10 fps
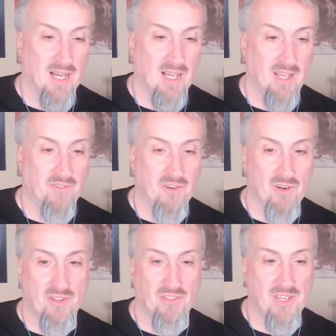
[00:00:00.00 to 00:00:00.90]
if
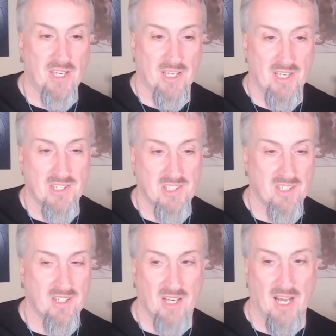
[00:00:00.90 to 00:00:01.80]
you're a theist,
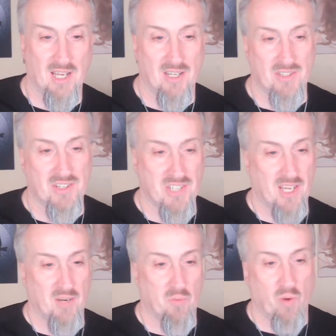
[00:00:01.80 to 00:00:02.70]
I
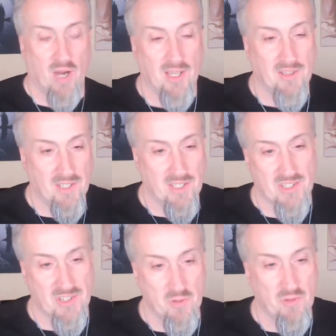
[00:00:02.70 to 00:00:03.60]
understand why
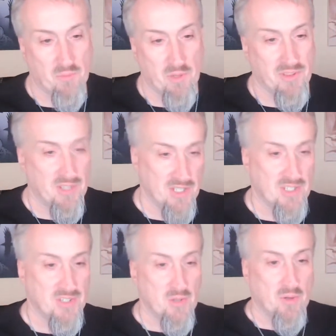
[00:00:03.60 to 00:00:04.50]
theists do what
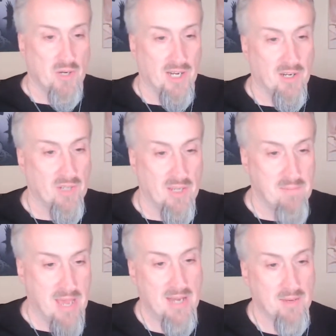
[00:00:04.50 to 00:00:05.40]
theists do, and I don't get
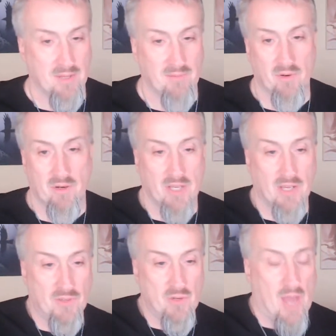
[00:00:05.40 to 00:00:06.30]
mad at them for it.
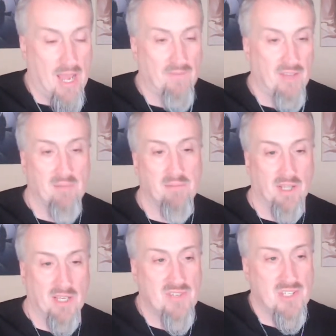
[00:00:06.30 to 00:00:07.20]
If you have that
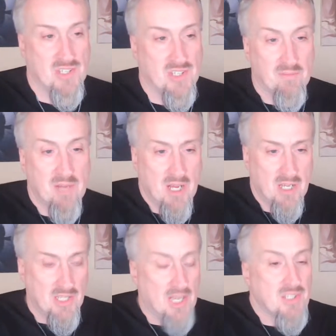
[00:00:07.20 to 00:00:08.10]
belief system,
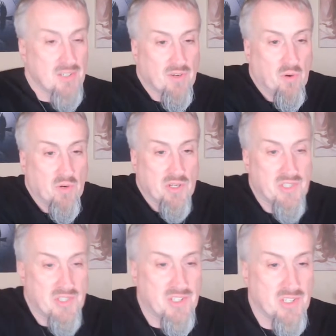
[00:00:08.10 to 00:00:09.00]
yes, of course,
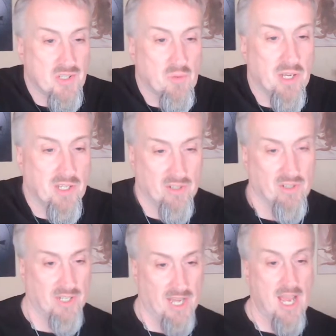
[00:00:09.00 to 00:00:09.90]
this is the way you're
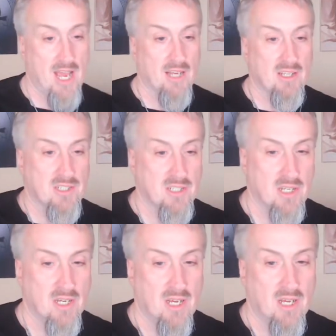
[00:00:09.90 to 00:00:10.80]
going to act.
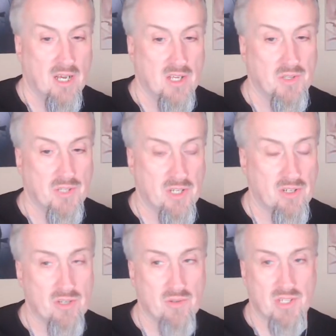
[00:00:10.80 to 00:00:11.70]
So the
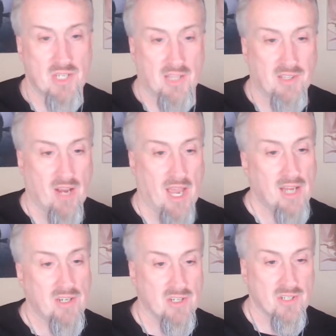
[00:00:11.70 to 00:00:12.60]
issue is not their
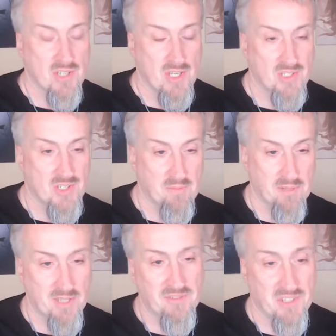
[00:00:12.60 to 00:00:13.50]
actions, it's their
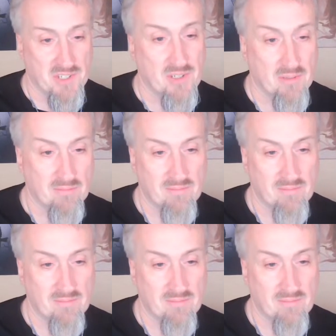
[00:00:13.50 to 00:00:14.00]
belief system.